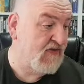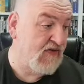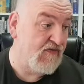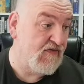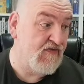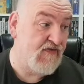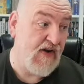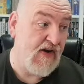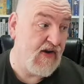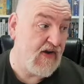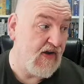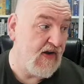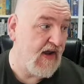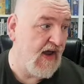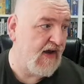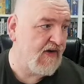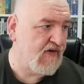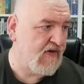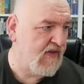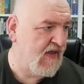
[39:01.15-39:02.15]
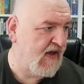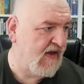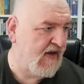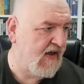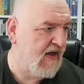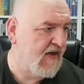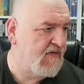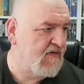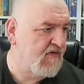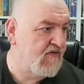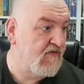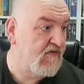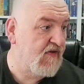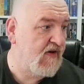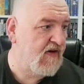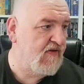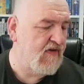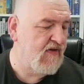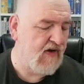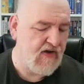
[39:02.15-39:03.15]
So very good actor, that guy.
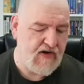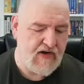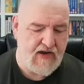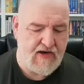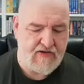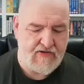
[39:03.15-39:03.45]
Very, very good actor.